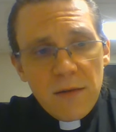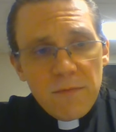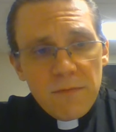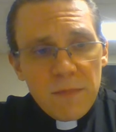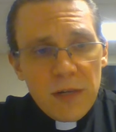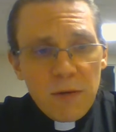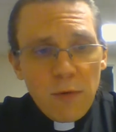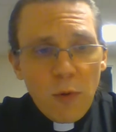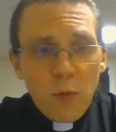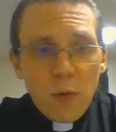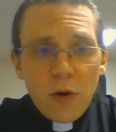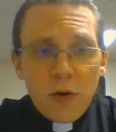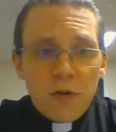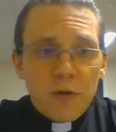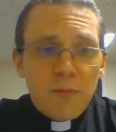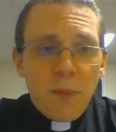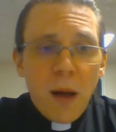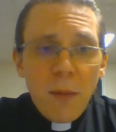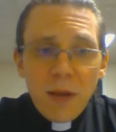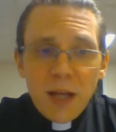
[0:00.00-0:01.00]
We will work
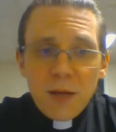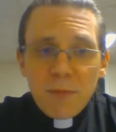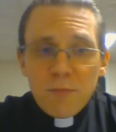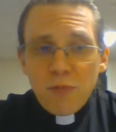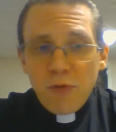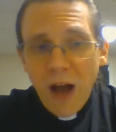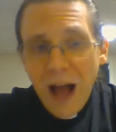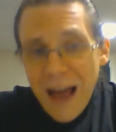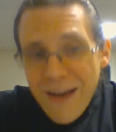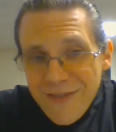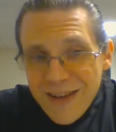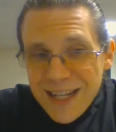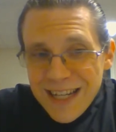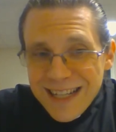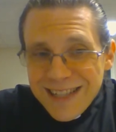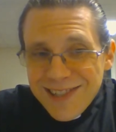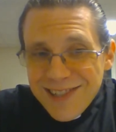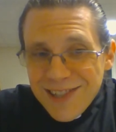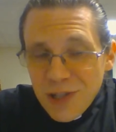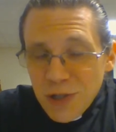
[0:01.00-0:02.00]
with public and private
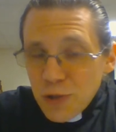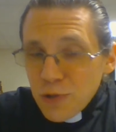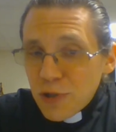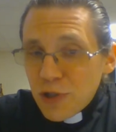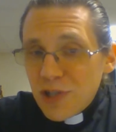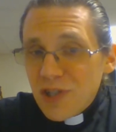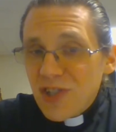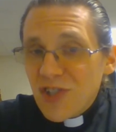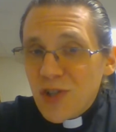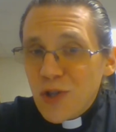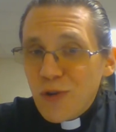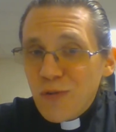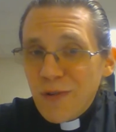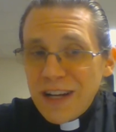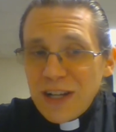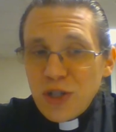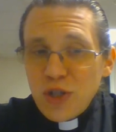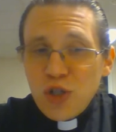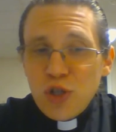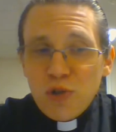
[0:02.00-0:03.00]
institutions to
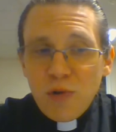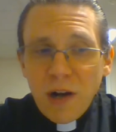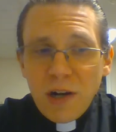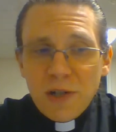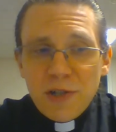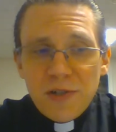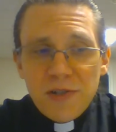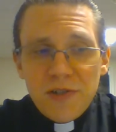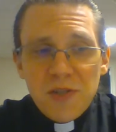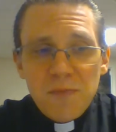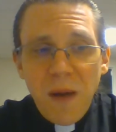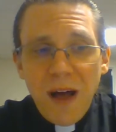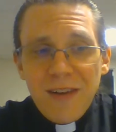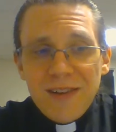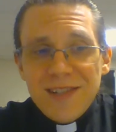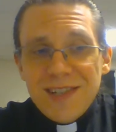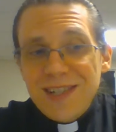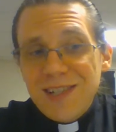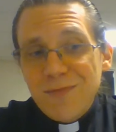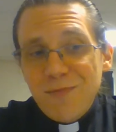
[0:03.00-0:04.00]
create structures,
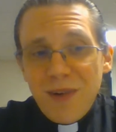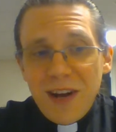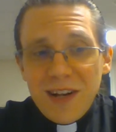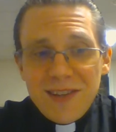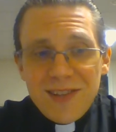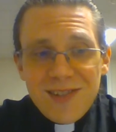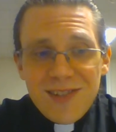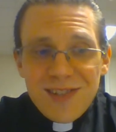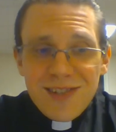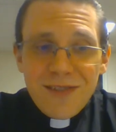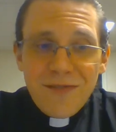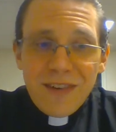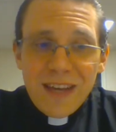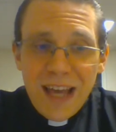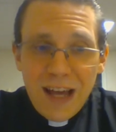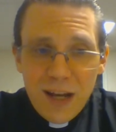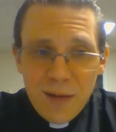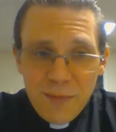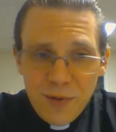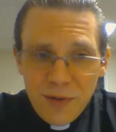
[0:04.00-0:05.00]
policies, and practices of
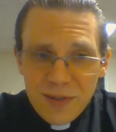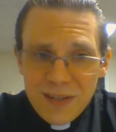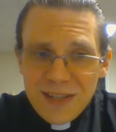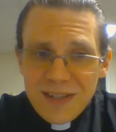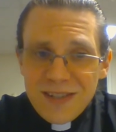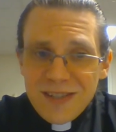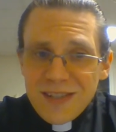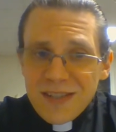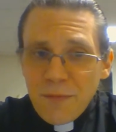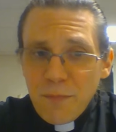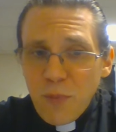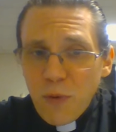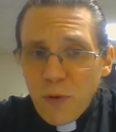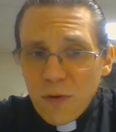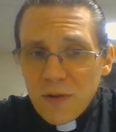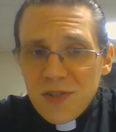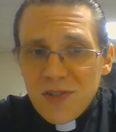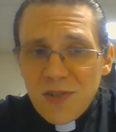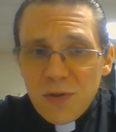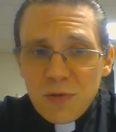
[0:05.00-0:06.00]
accountability to
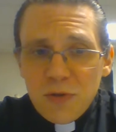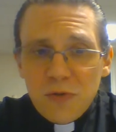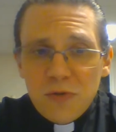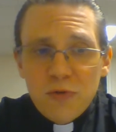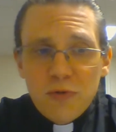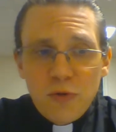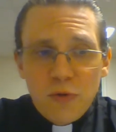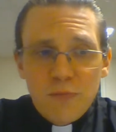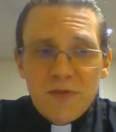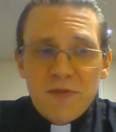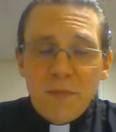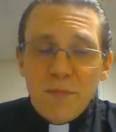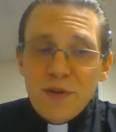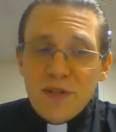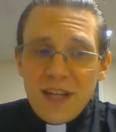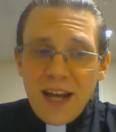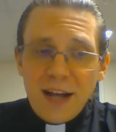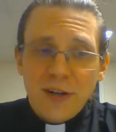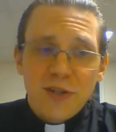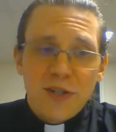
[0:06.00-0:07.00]
support social norms of
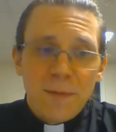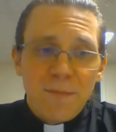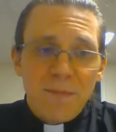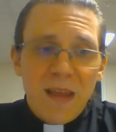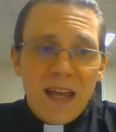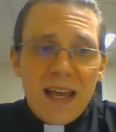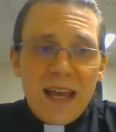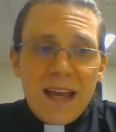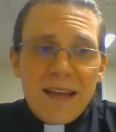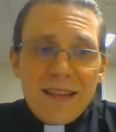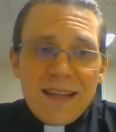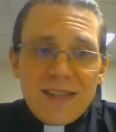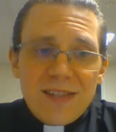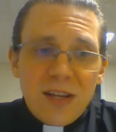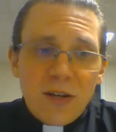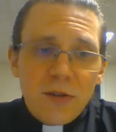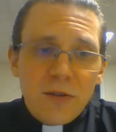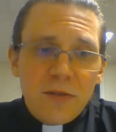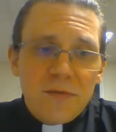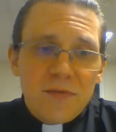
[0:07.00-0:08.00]
protection. These
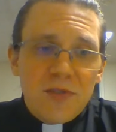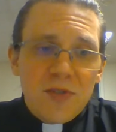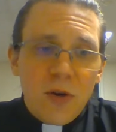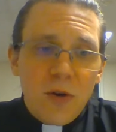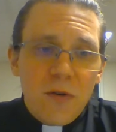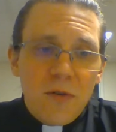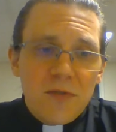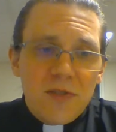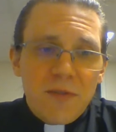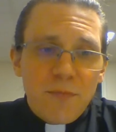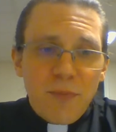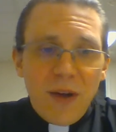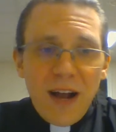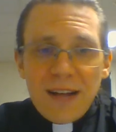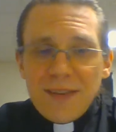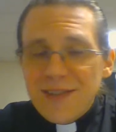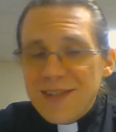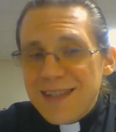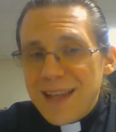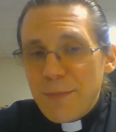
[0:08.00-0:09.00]
include codes of
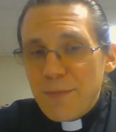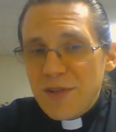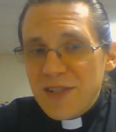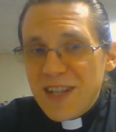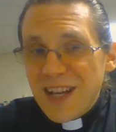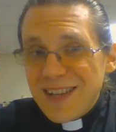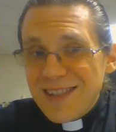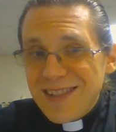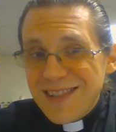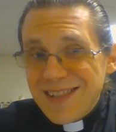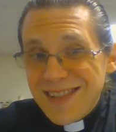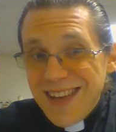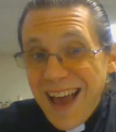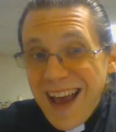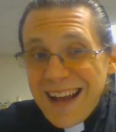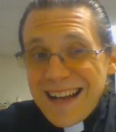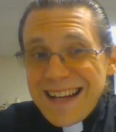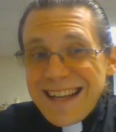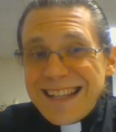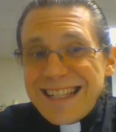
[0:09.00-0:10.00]
practice that protect
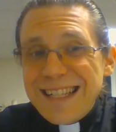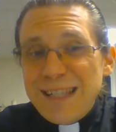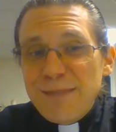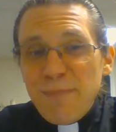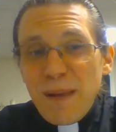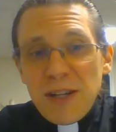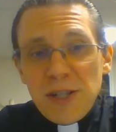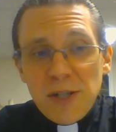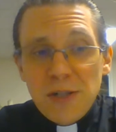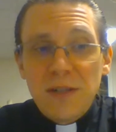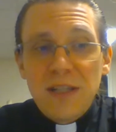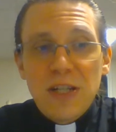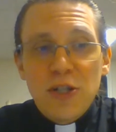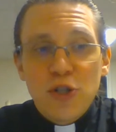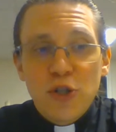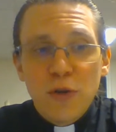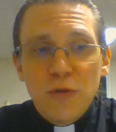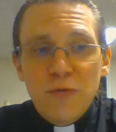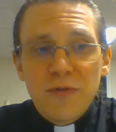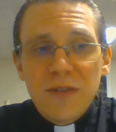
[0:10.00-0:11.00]
society, especially
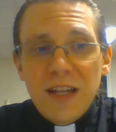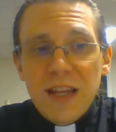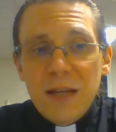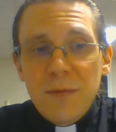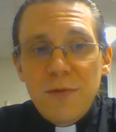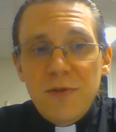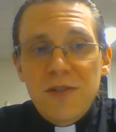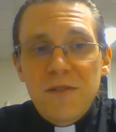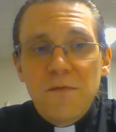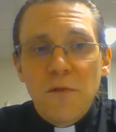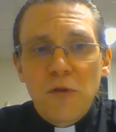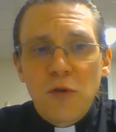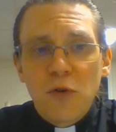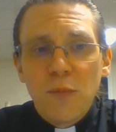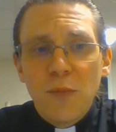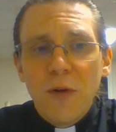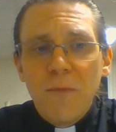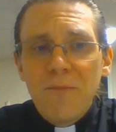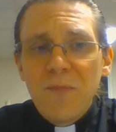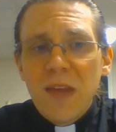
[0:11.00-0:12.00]
children and the most
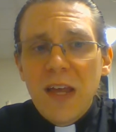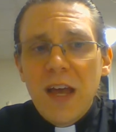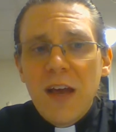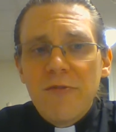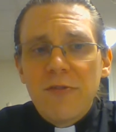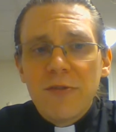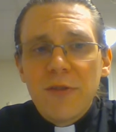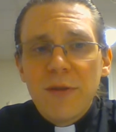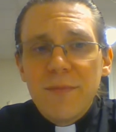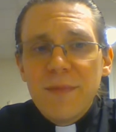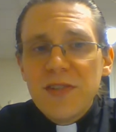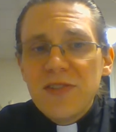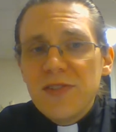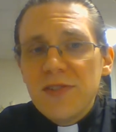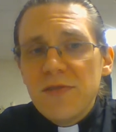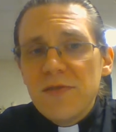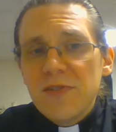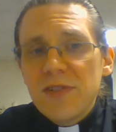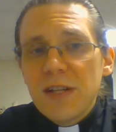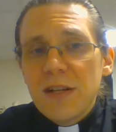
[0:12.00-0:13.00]
vulnerable, from the
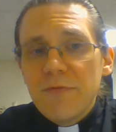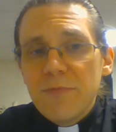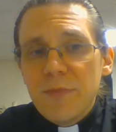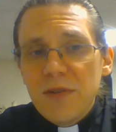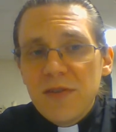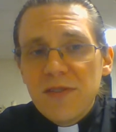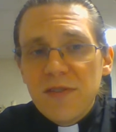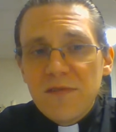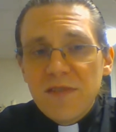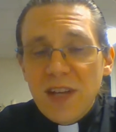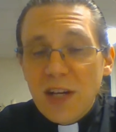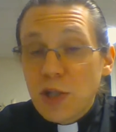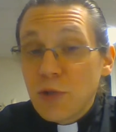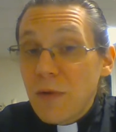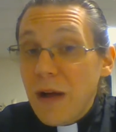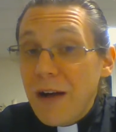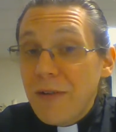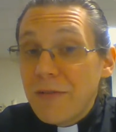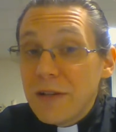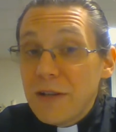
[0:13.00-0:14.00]
misuse and abuse of
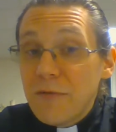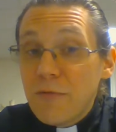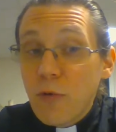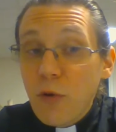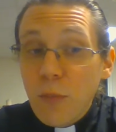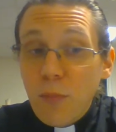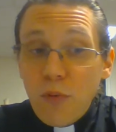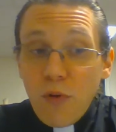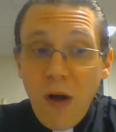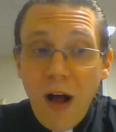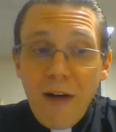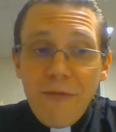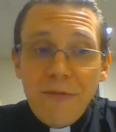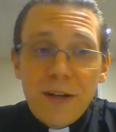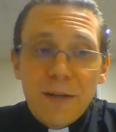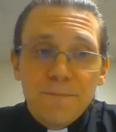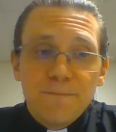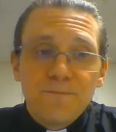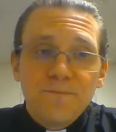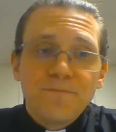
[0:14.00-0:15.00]
sexuality for profit.